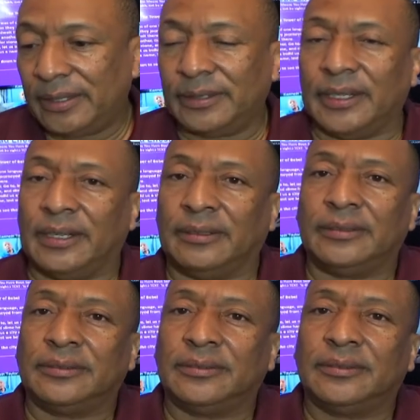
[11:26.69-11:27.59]
You know,
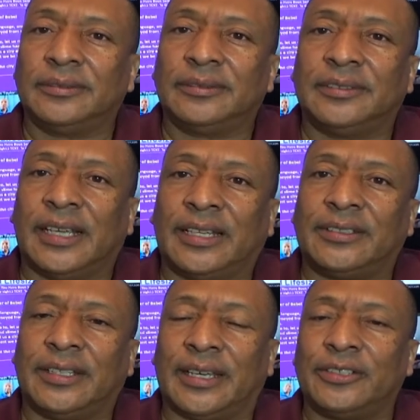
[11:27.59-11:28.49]

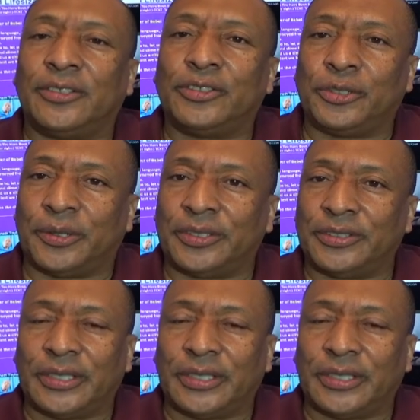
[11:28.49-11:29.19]
that's, that's your choice,